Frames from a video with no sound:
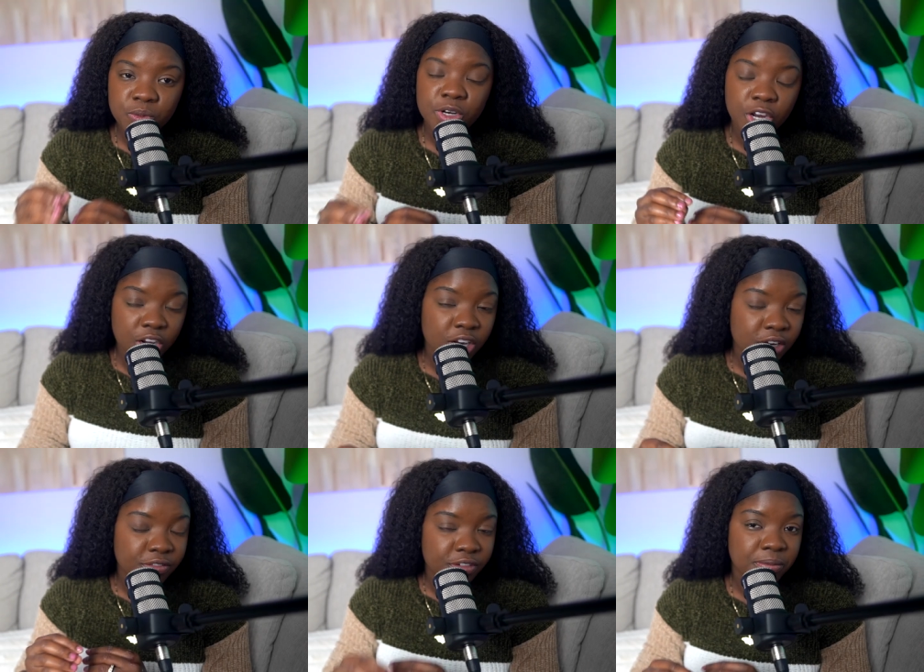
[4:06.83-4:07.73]
would
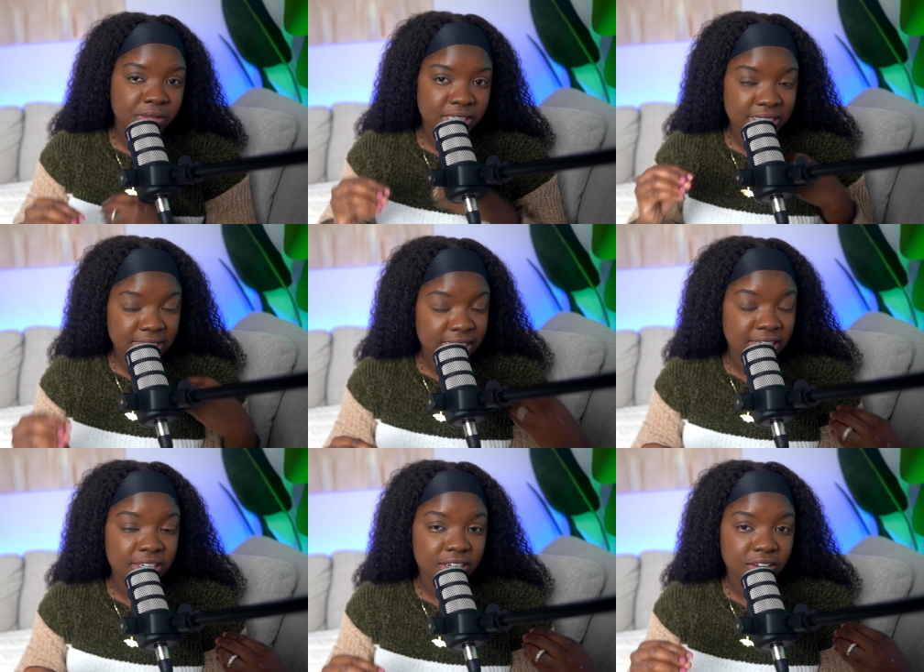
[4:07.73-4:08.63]
earn from the
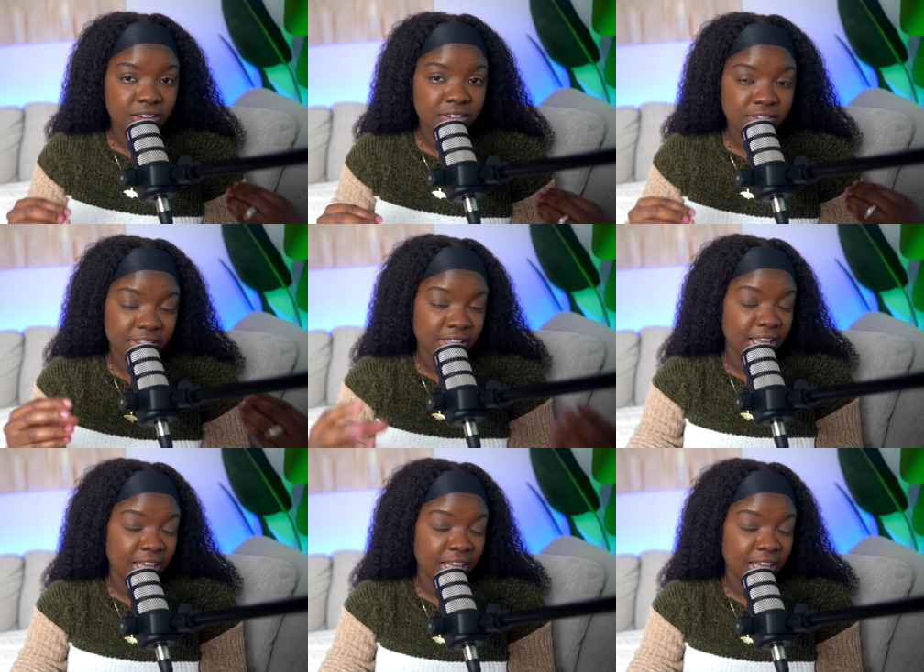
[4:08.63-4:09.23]
sale of